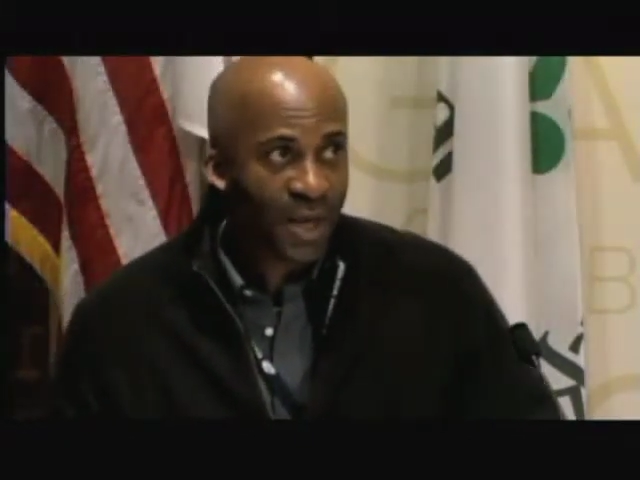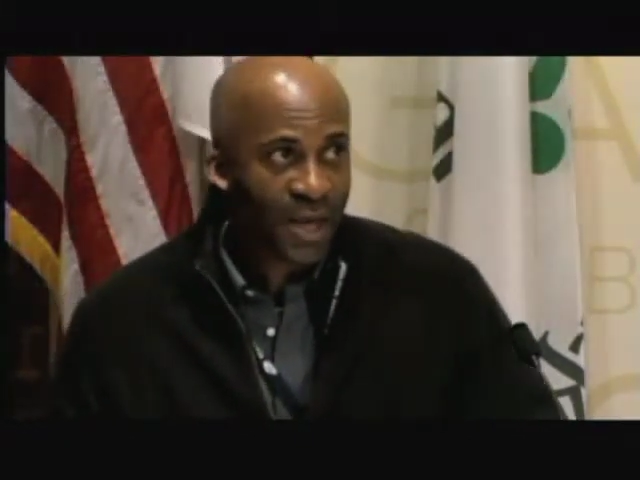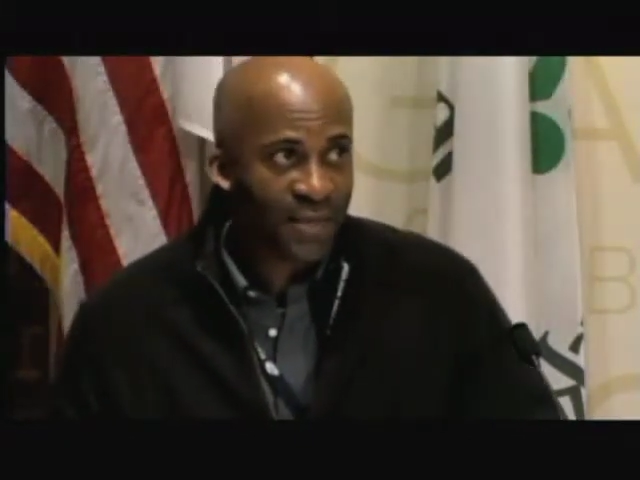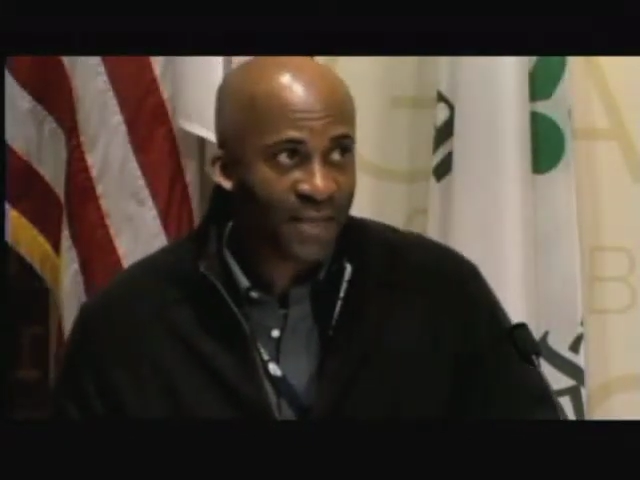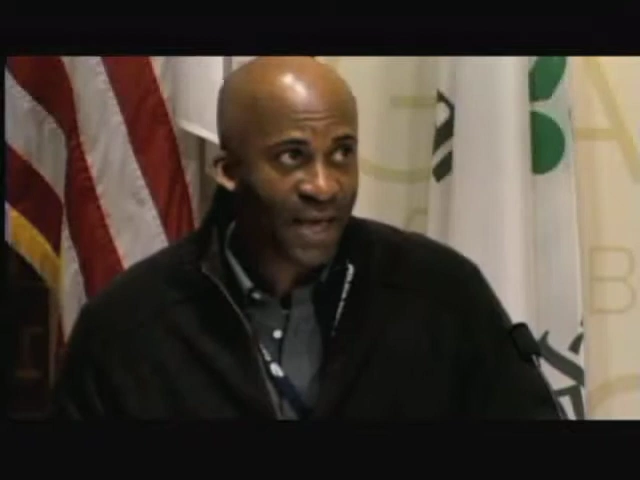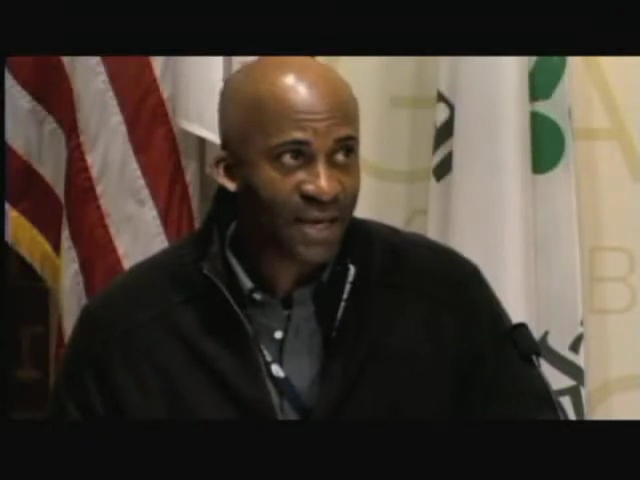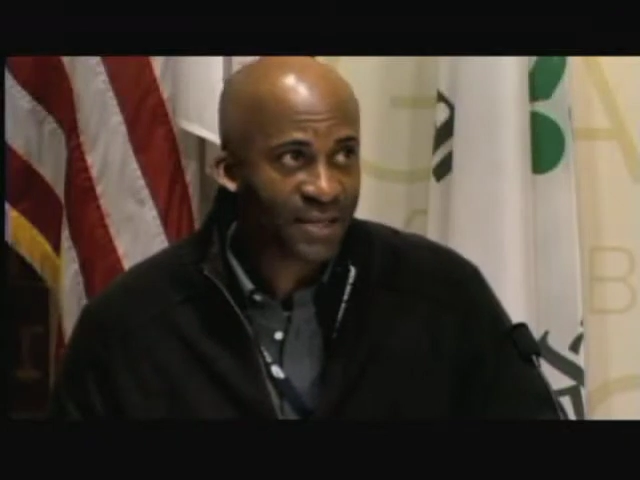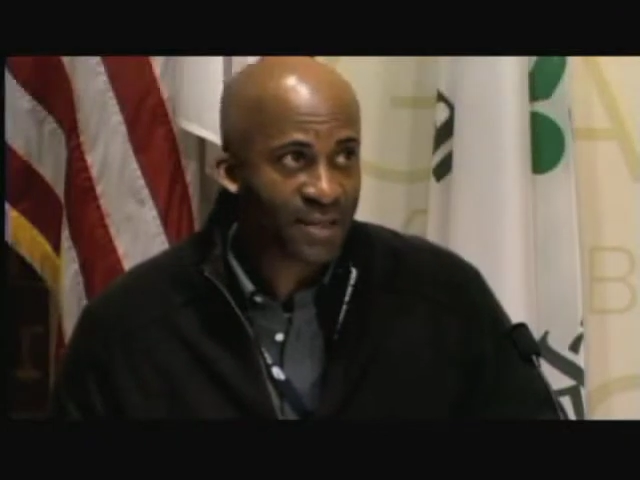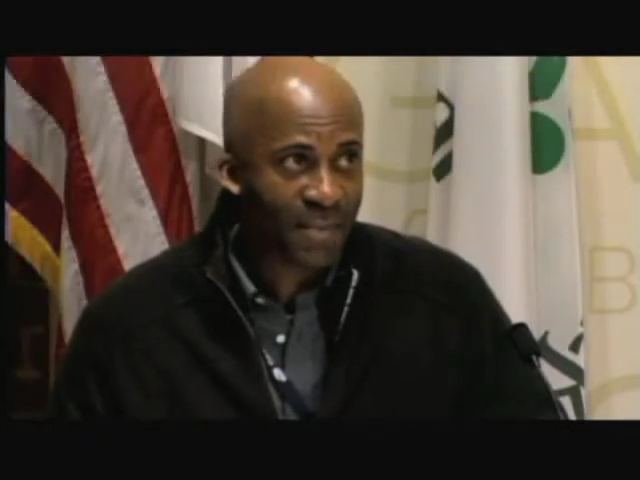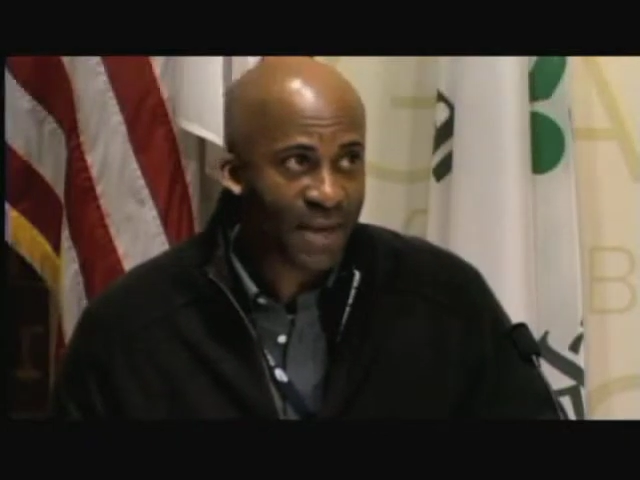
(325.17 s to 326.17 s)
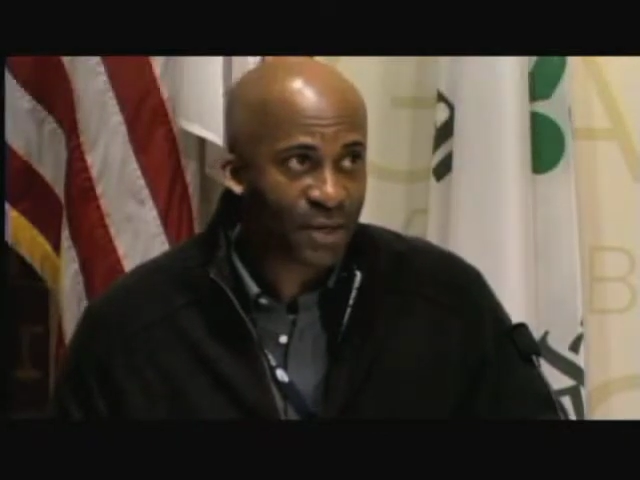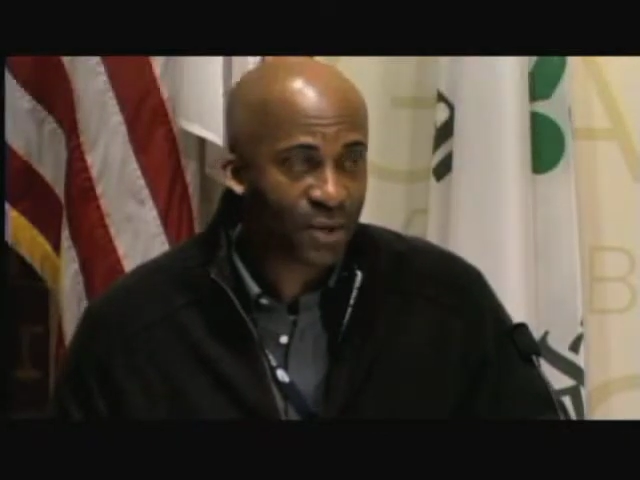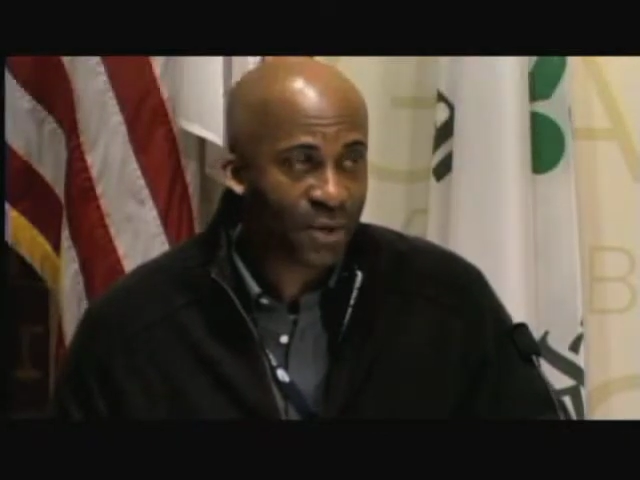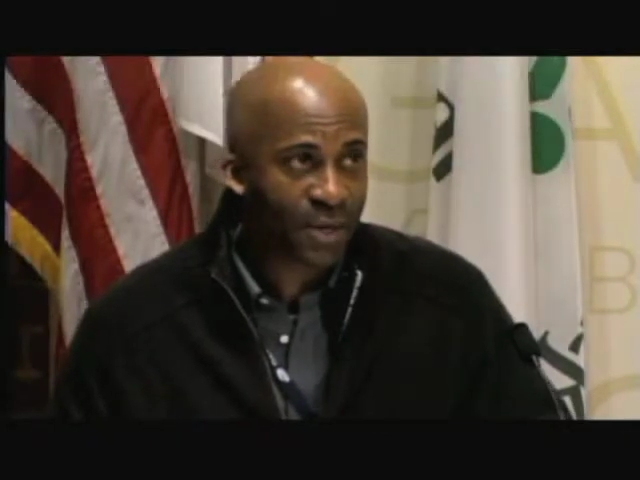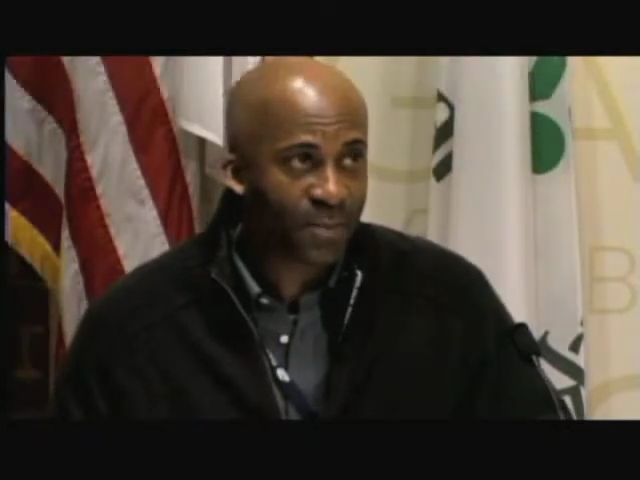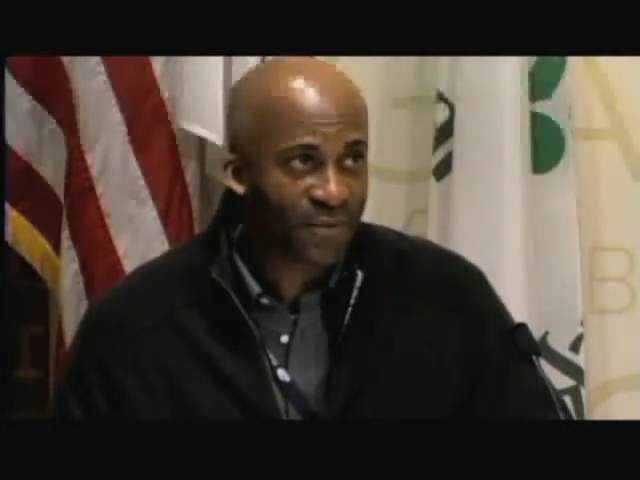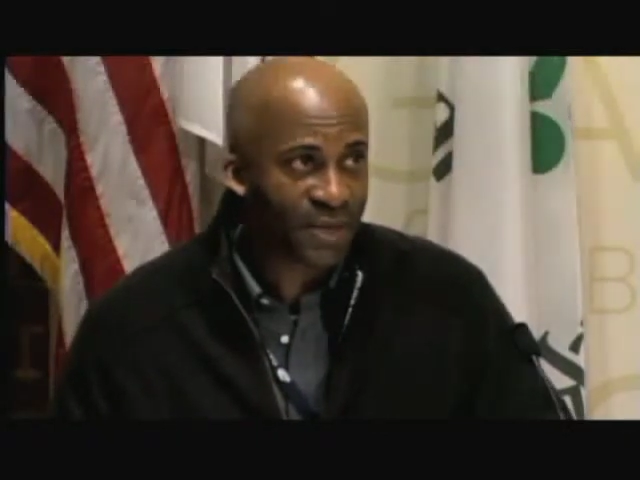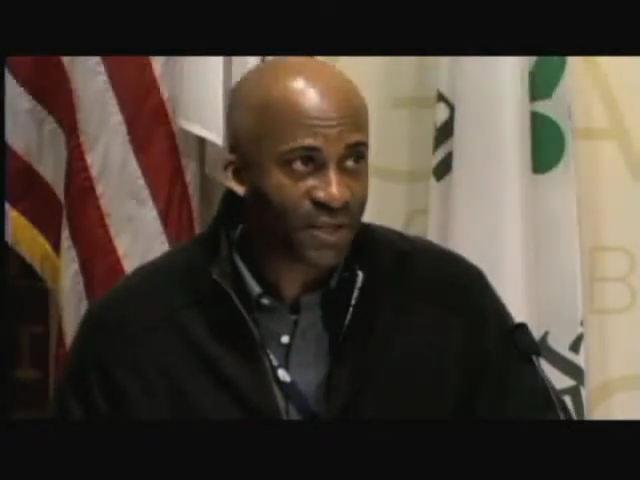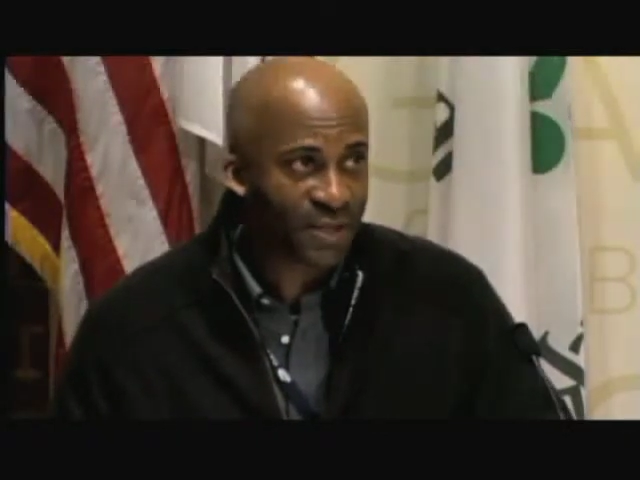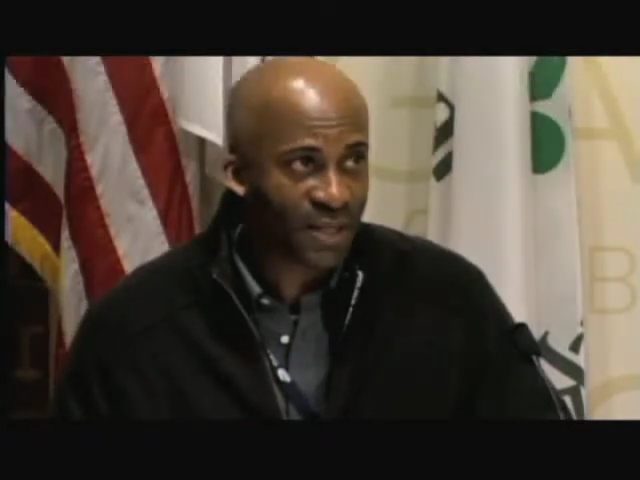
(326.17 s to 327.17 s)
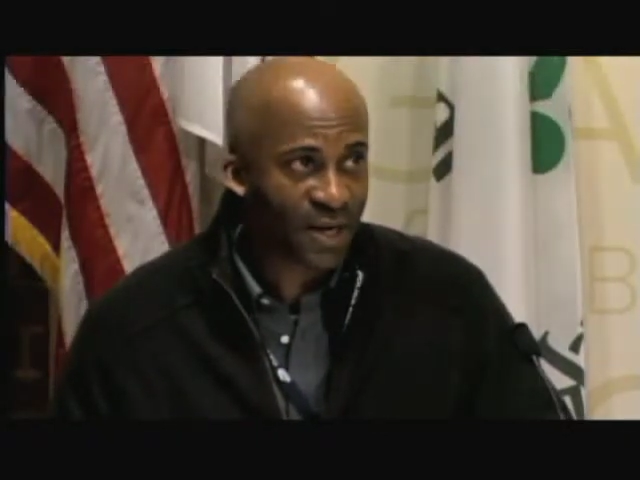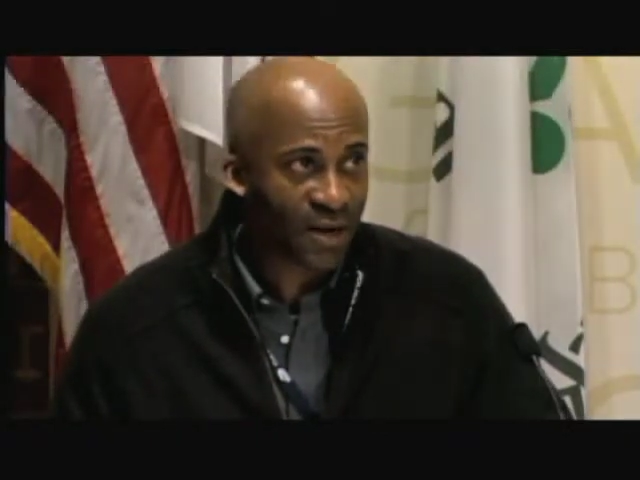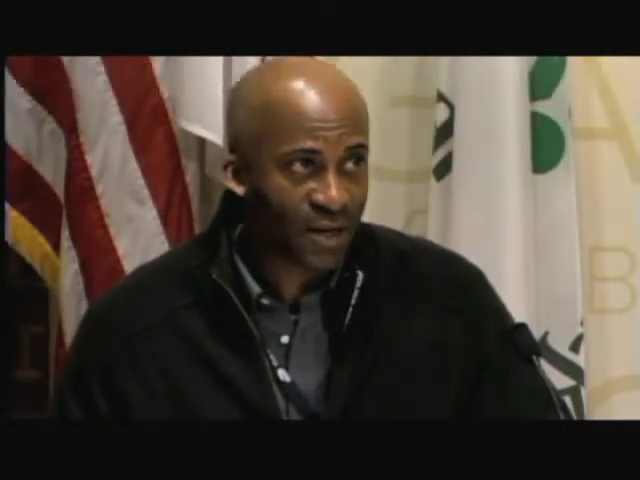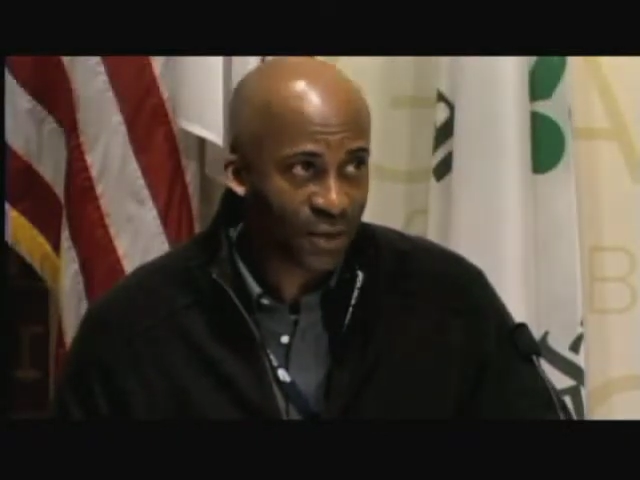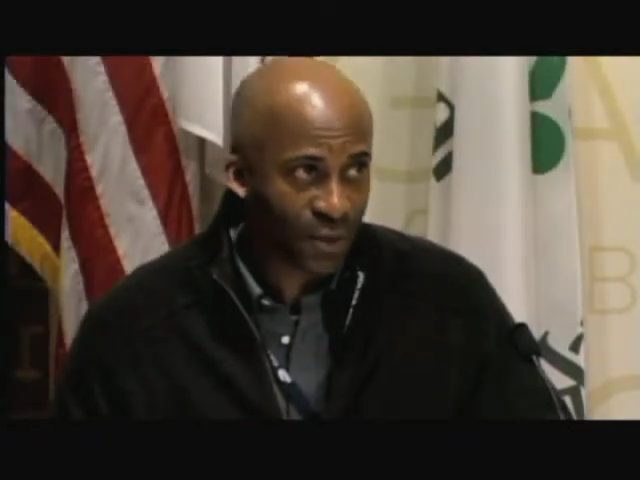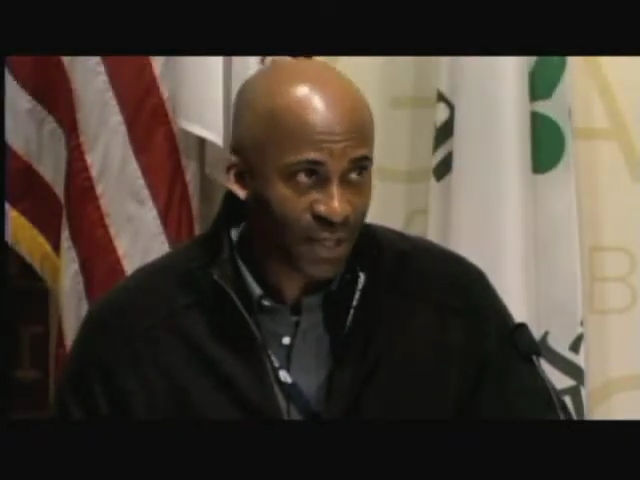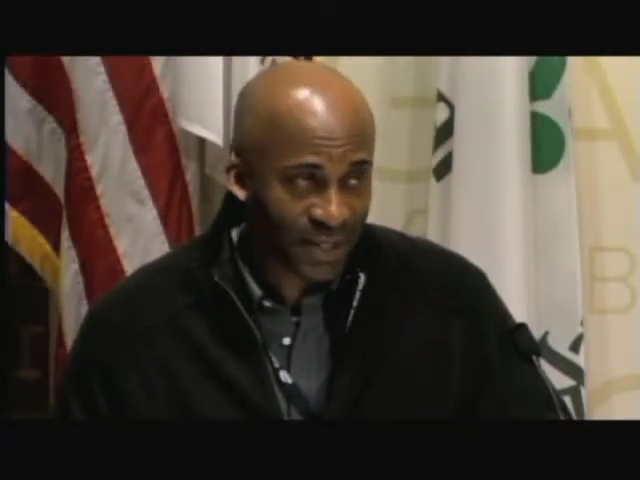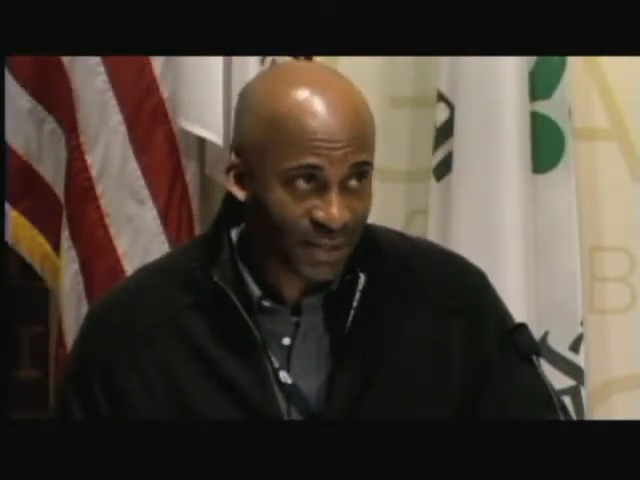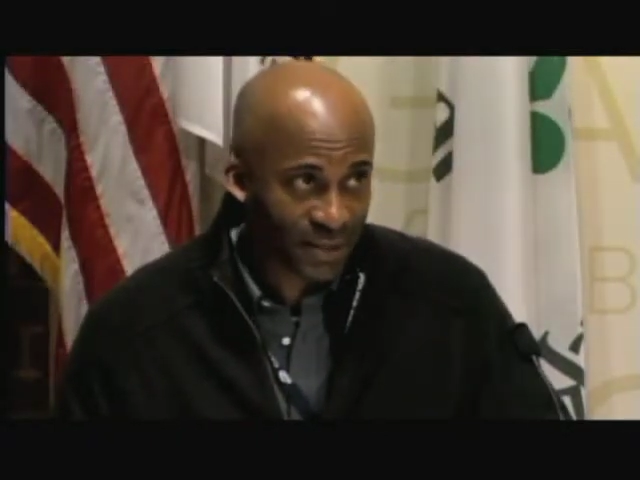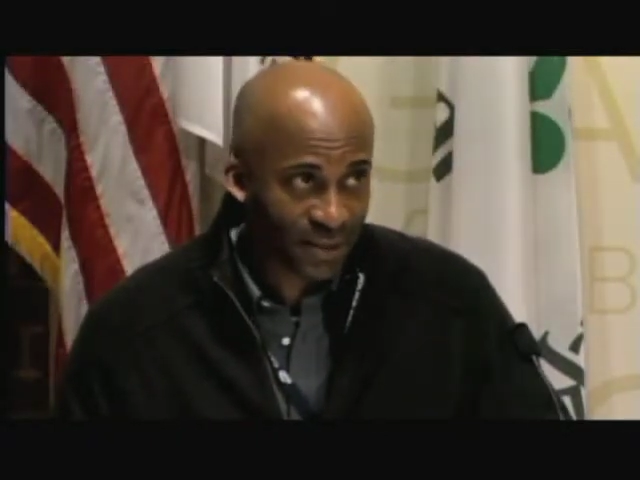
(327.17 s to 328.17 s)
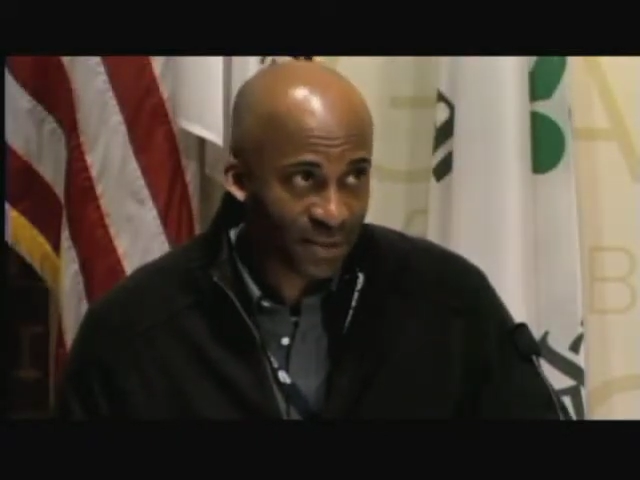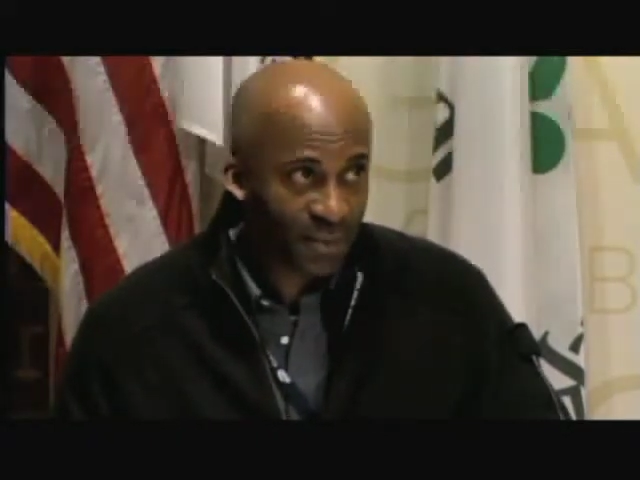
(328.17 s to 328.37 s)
and that is the mandatory provisions in your leases.